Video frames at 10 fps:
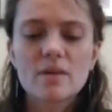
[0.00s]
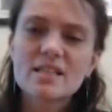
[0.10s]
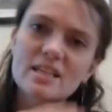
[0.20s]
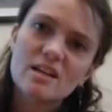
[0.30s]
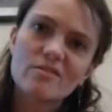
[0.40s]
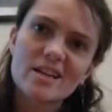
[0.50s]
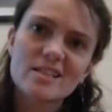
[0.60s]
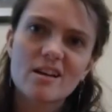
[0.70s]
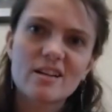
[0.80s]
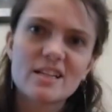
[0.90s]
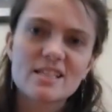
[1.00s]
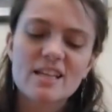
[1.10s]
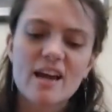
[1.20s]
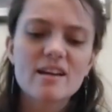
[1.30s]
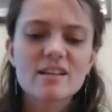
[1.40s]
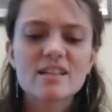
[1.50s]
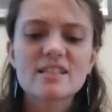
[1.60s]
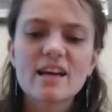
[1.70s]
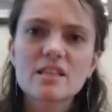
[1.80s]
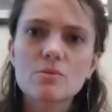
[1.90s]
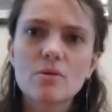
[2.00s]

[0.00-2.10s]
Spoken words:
it's going to rest on its side because that's